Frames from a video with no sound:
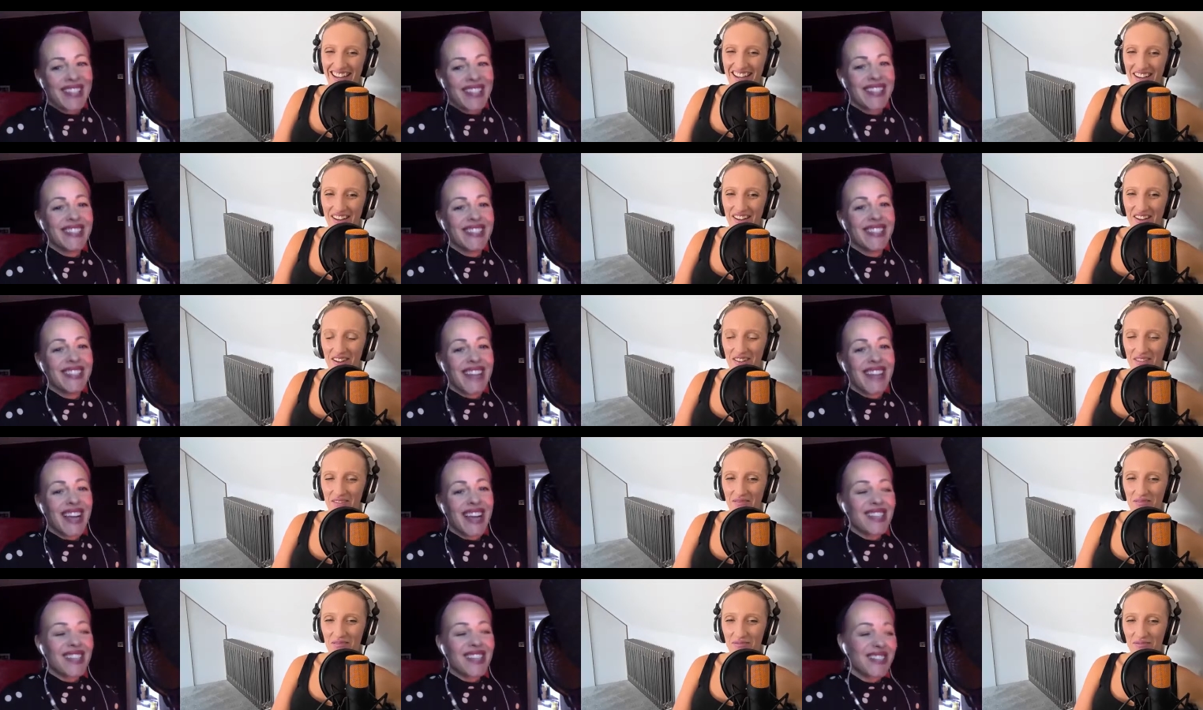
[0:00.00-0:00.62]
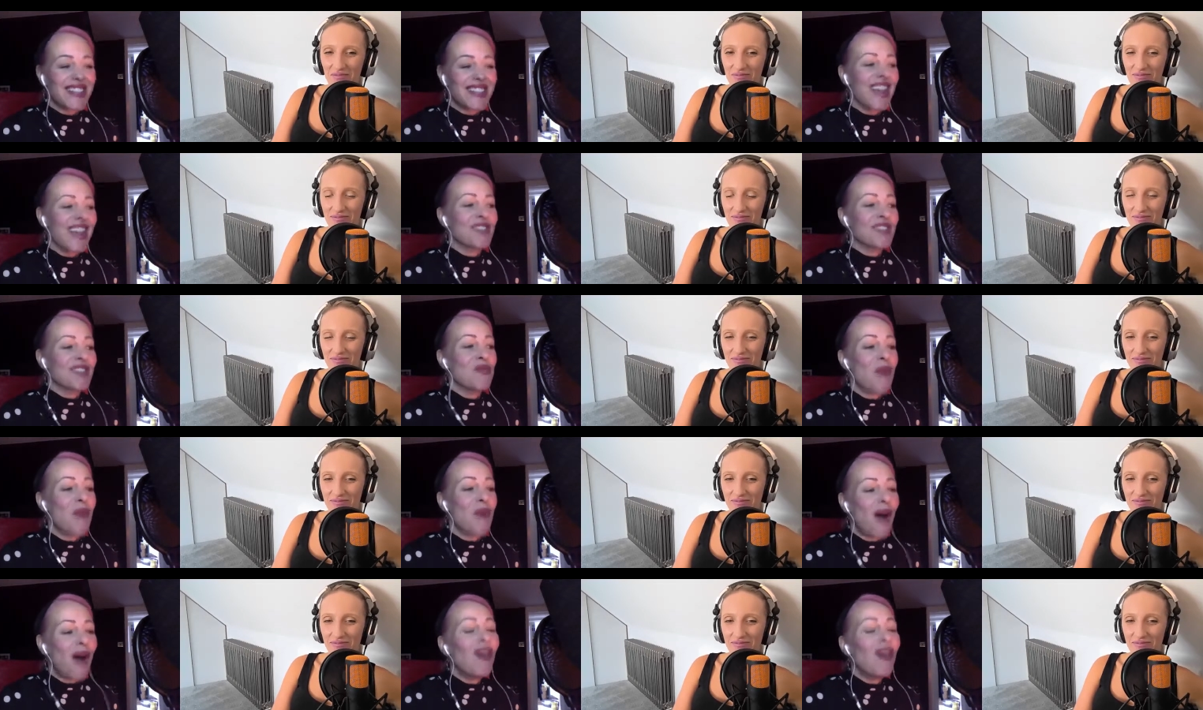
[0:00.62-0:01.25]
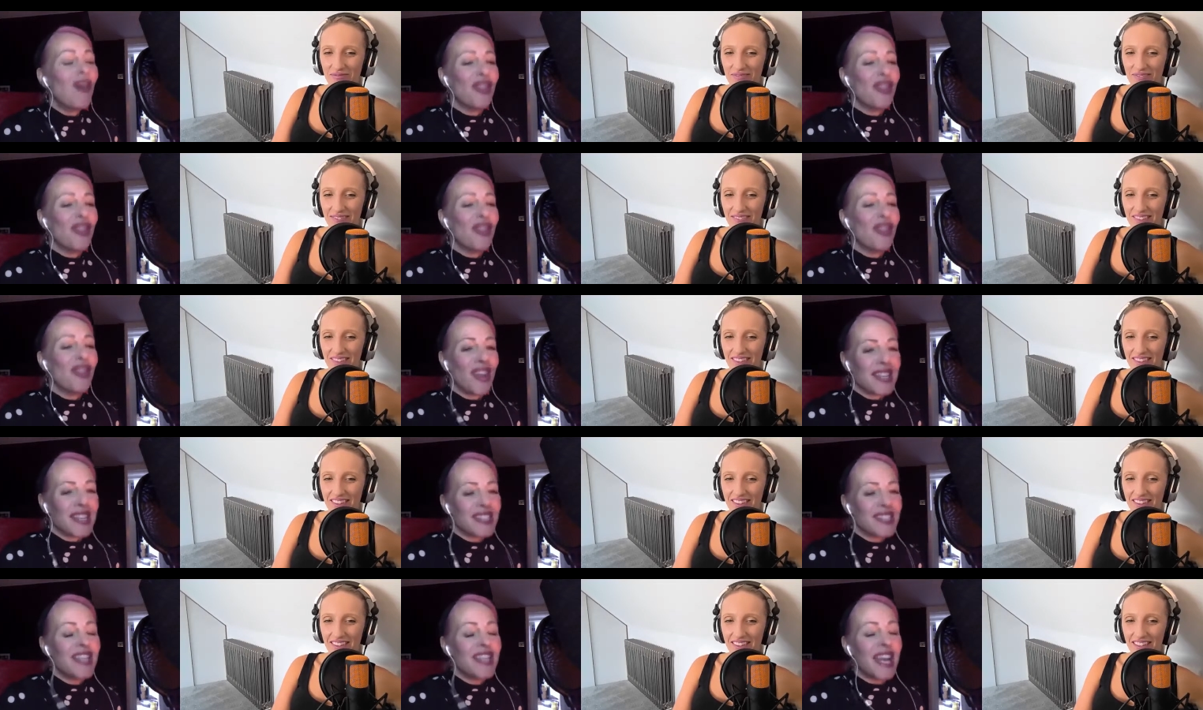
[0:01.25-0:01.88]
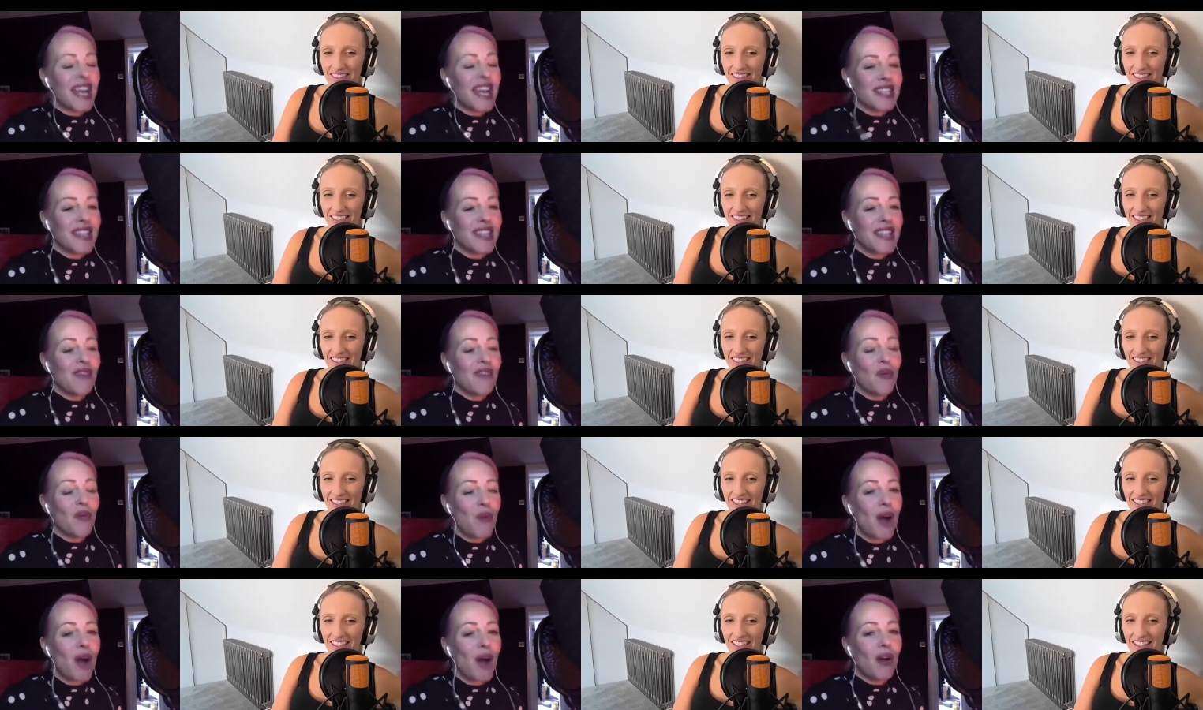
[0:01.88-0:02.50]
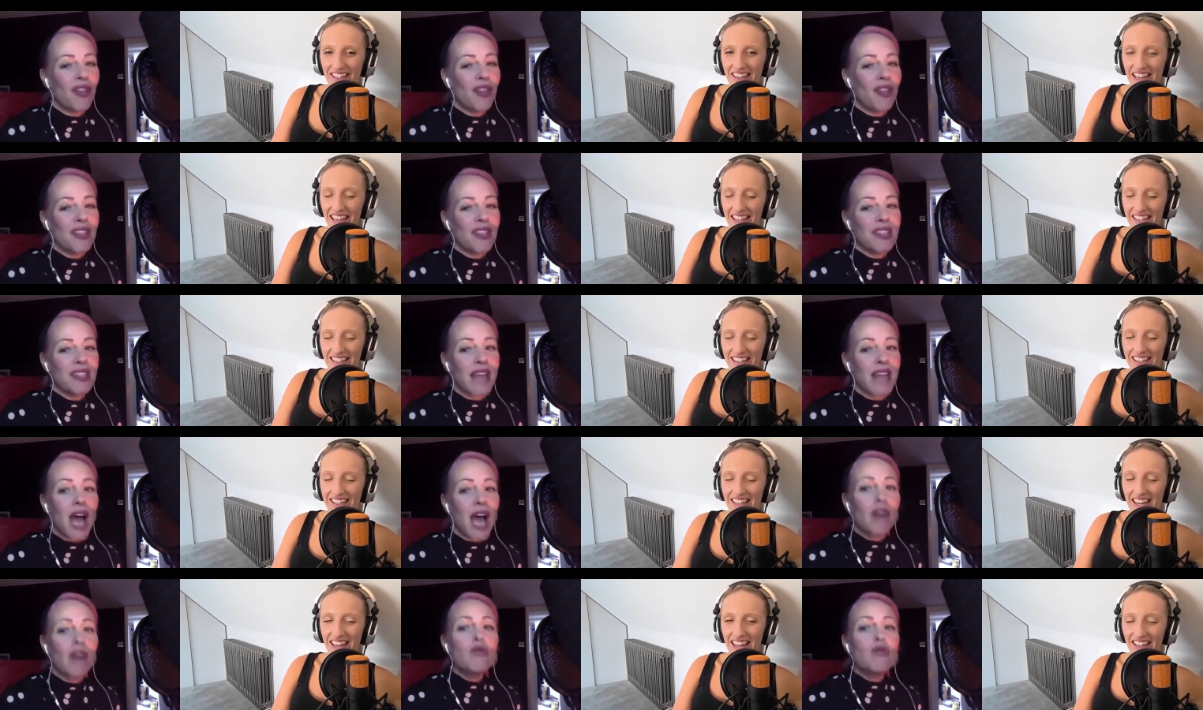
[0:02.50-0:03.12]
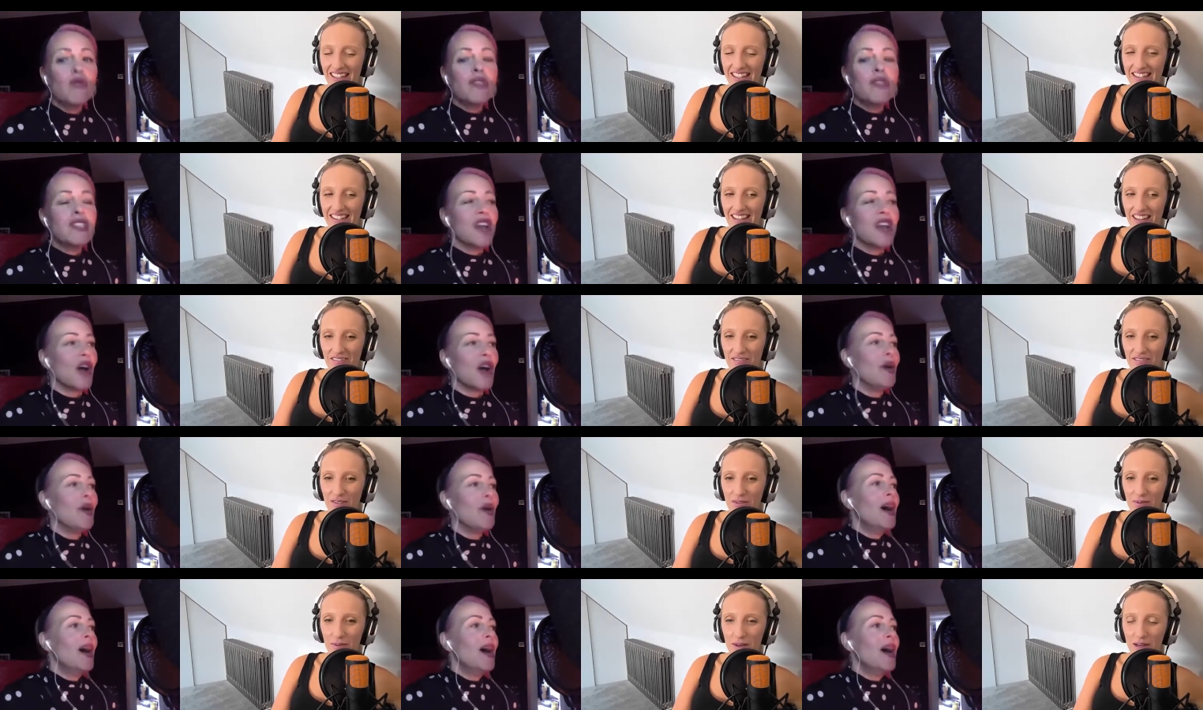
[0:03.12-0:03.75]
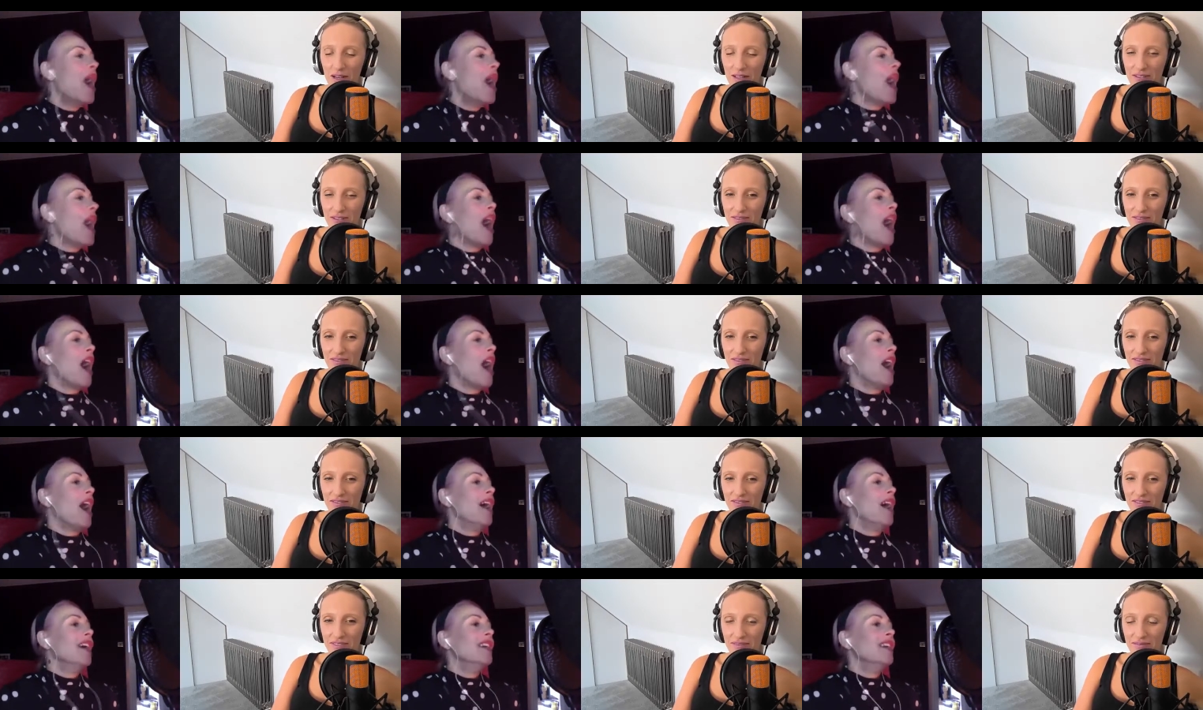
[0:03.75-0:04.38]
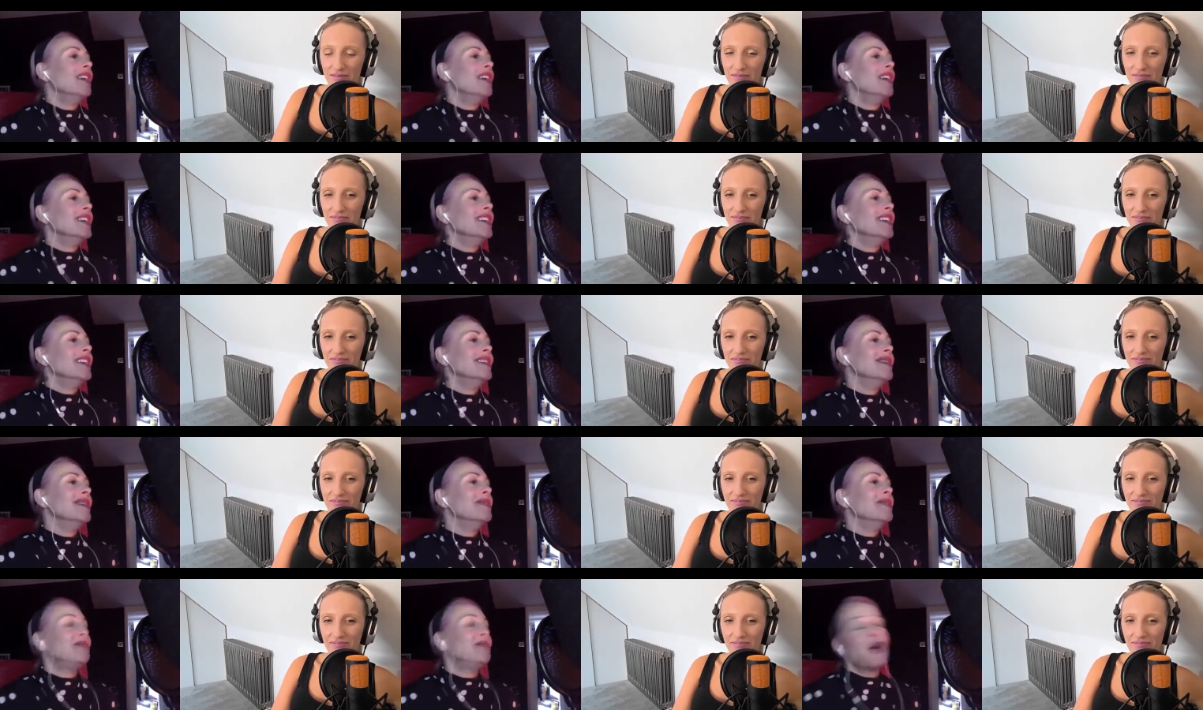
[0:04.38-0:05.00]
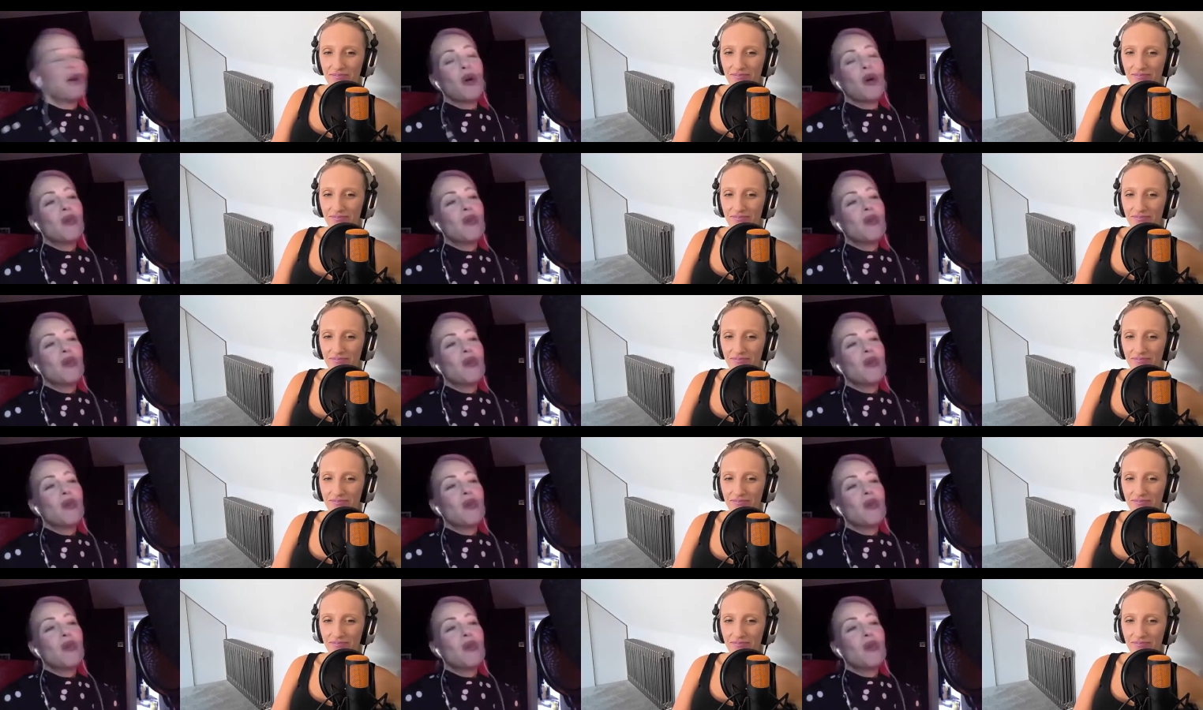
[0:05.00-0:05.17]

Speaker 1: that's that's wealth. That's next level wealth, isn't that's it? And next also, level wealth but also